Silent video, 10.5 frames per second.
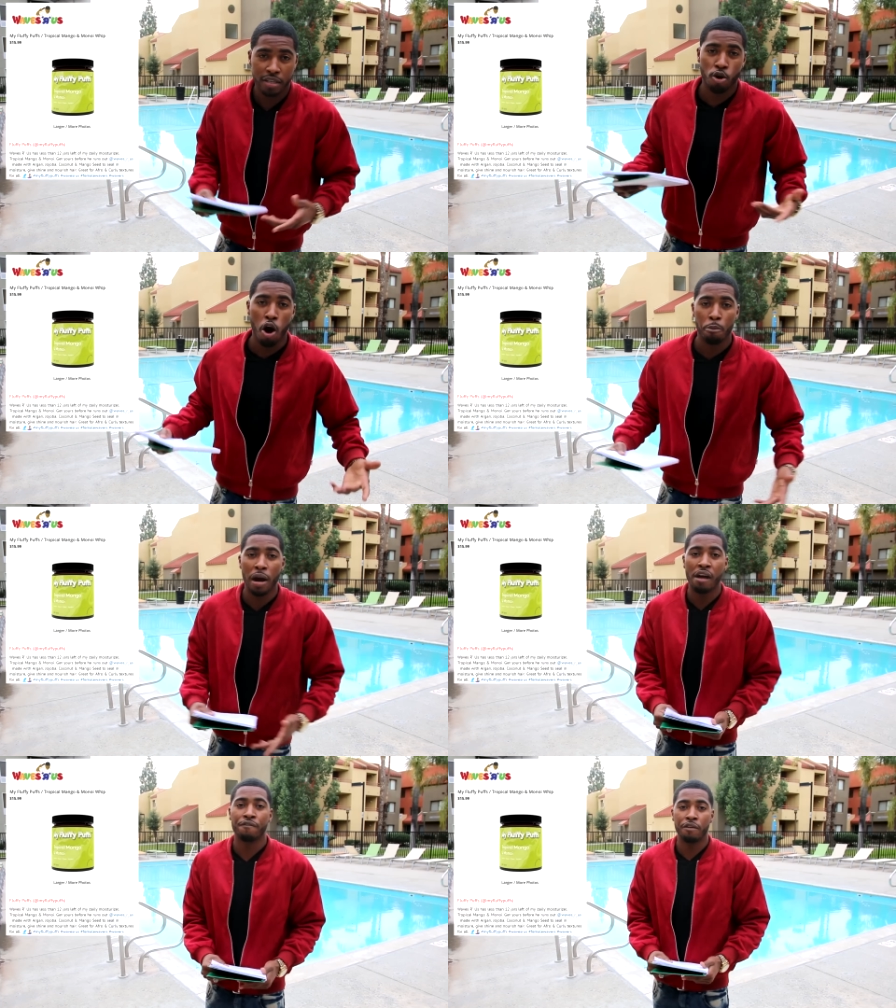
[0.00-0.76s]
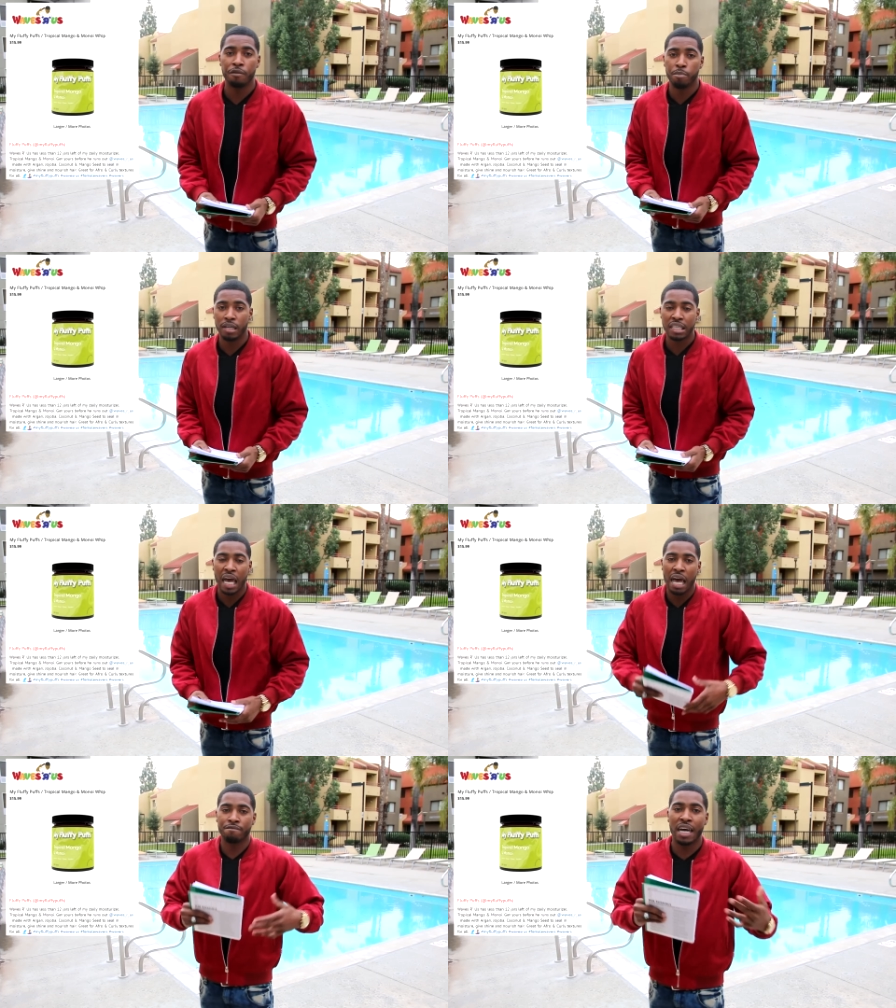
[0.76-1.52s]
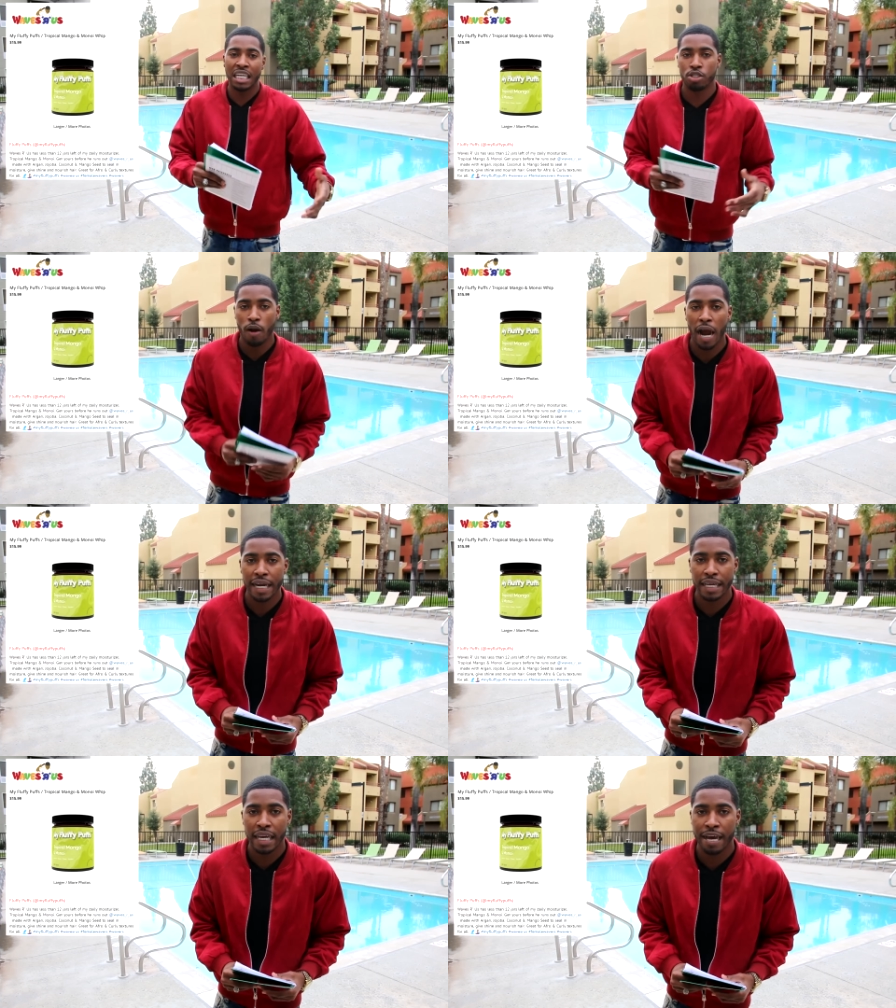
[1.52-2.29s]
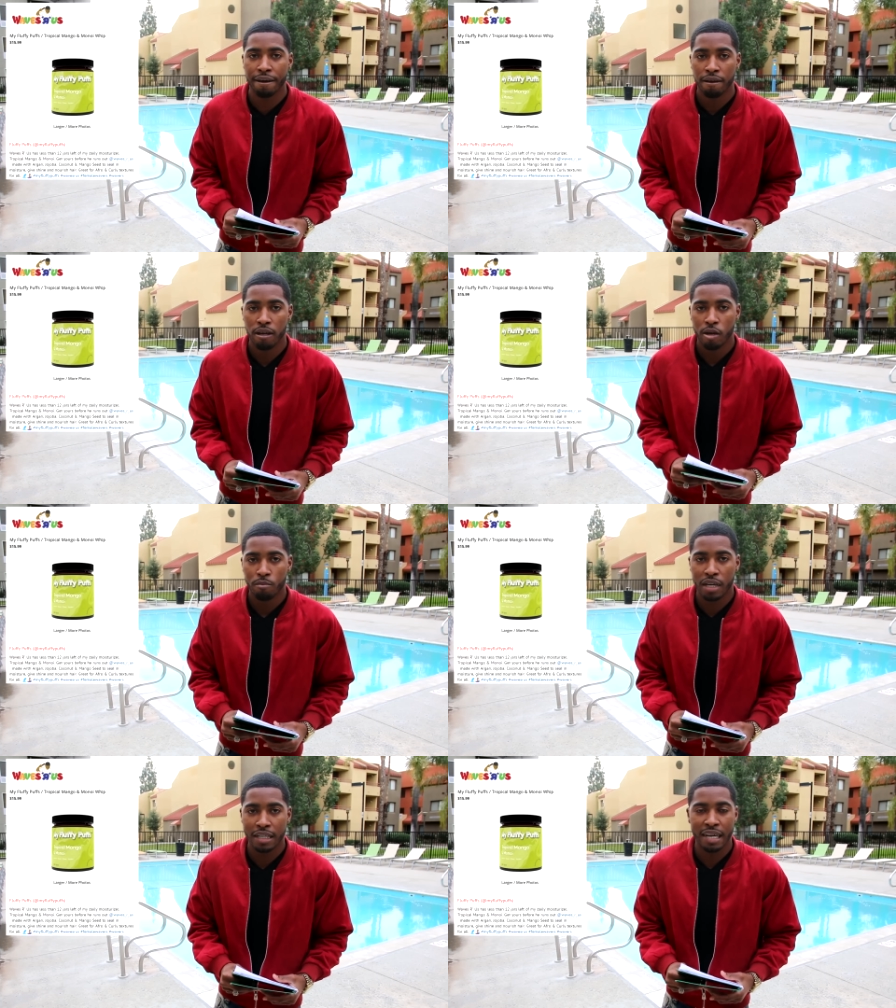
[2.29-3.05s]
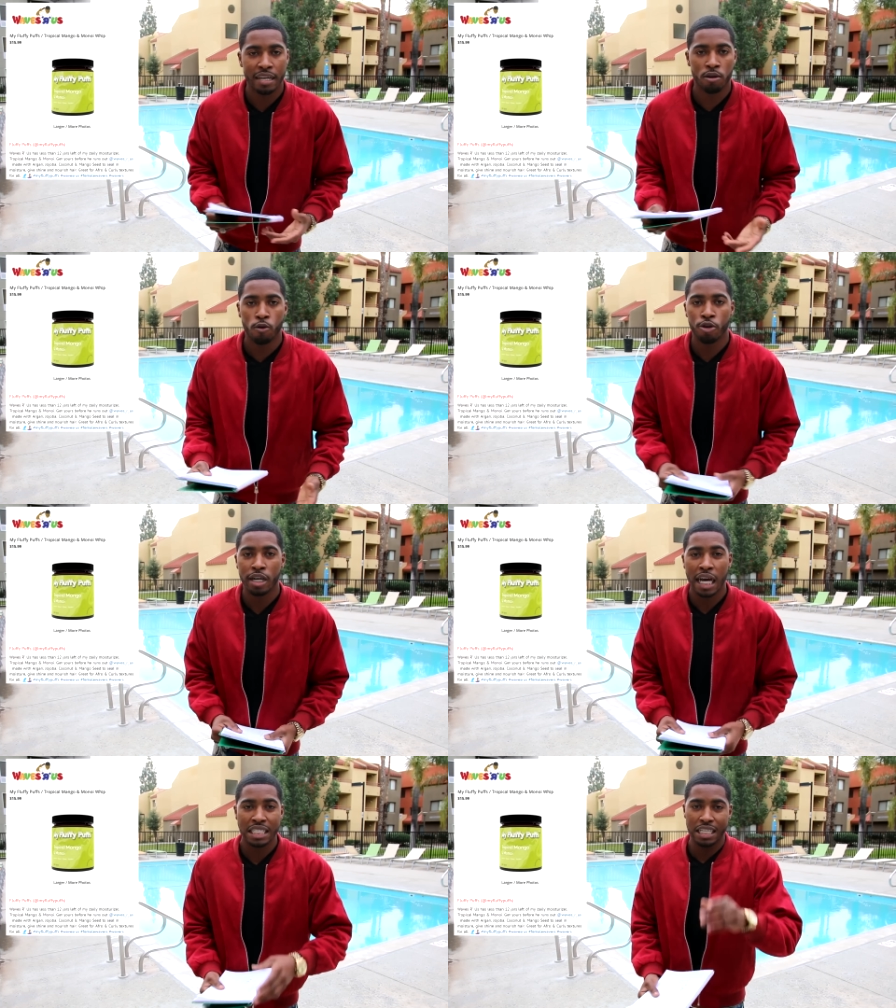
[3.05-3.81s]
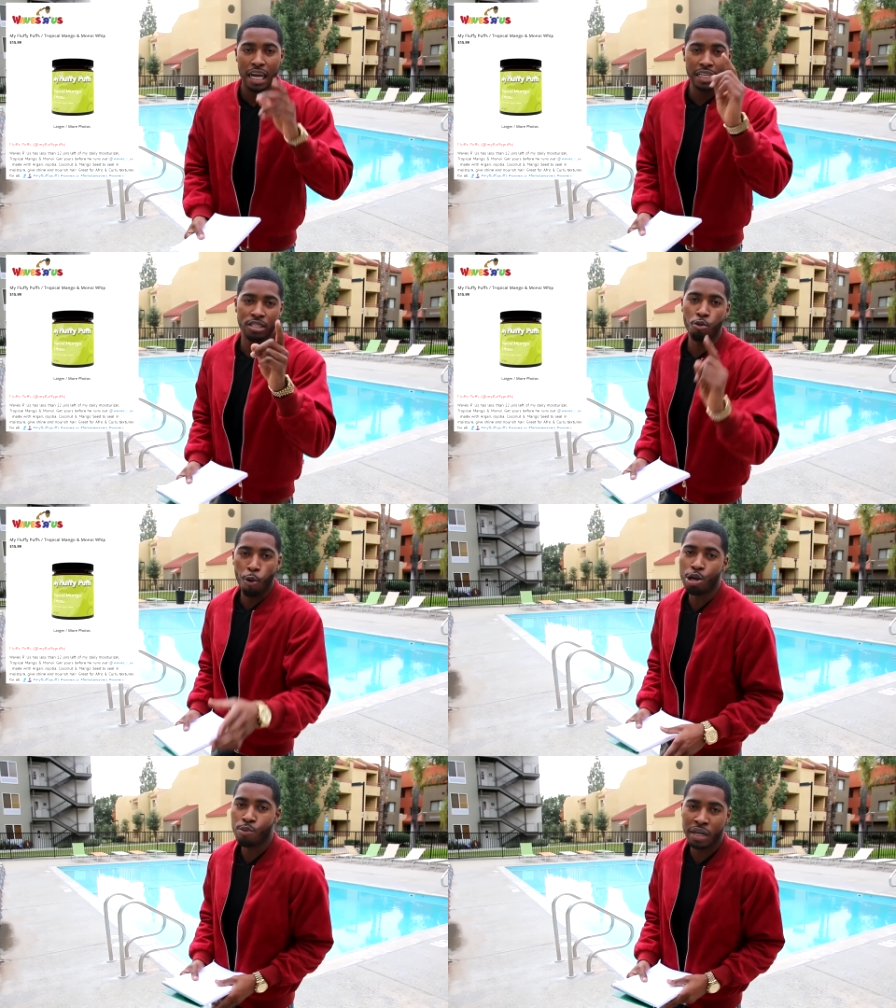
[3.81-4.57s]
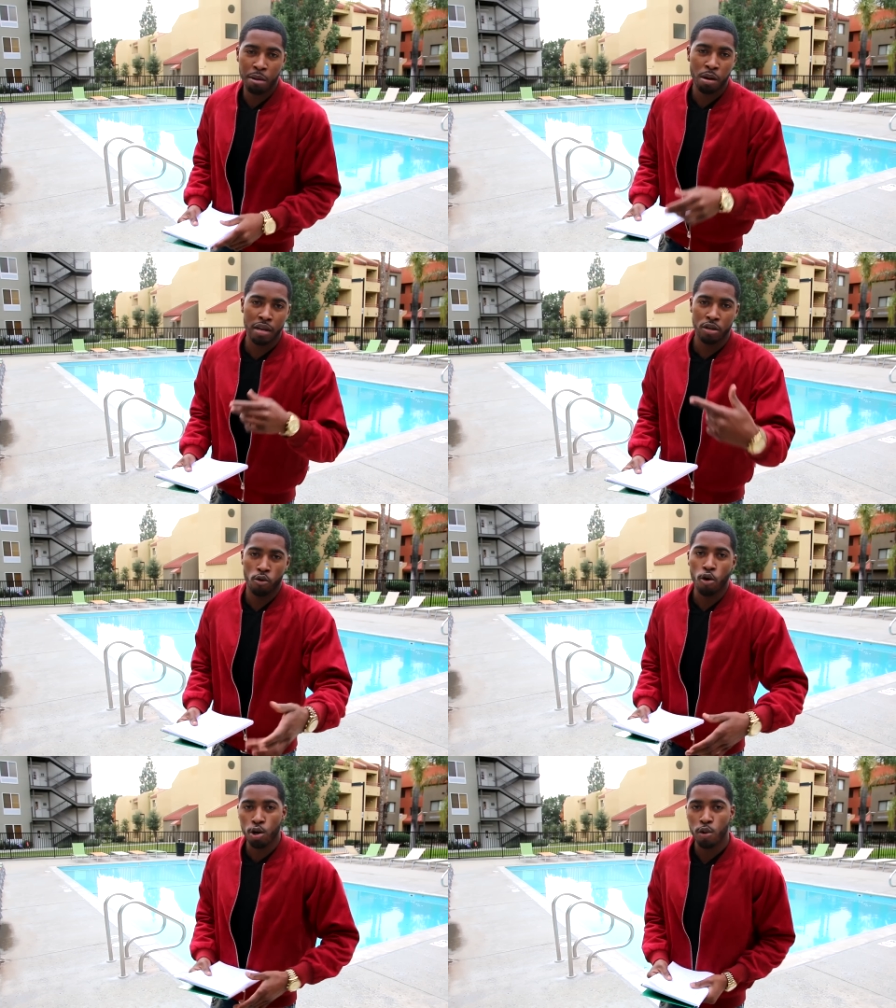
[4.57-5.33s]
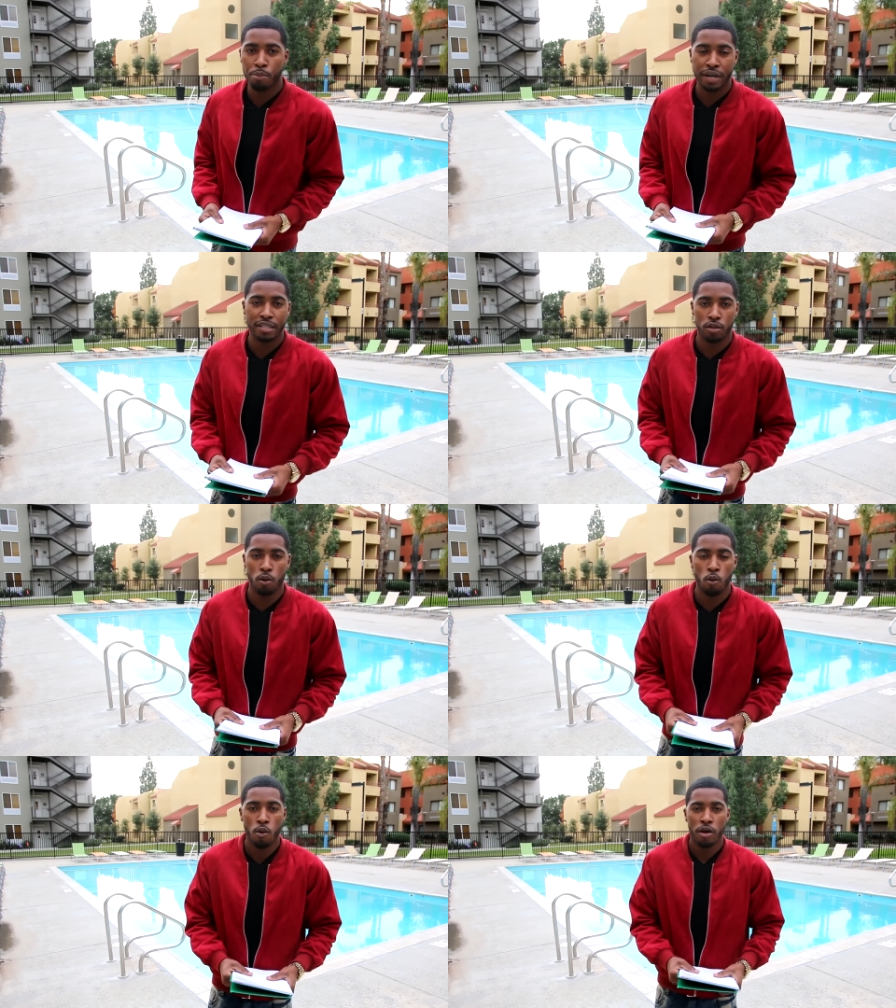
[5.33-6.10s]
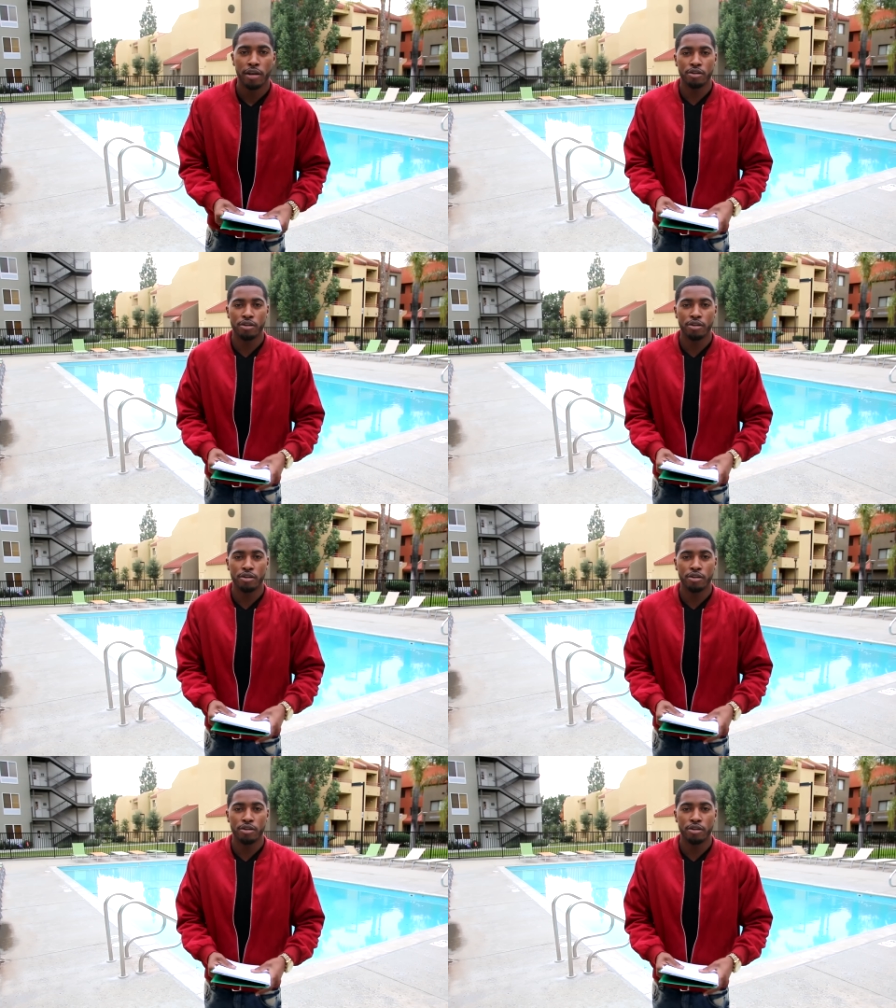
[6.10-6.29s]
It's called My Fluffy Puffs. I have not tried it yet, because I didn't order. I, I, need to order one. I'm probably gonna order one pretty soon.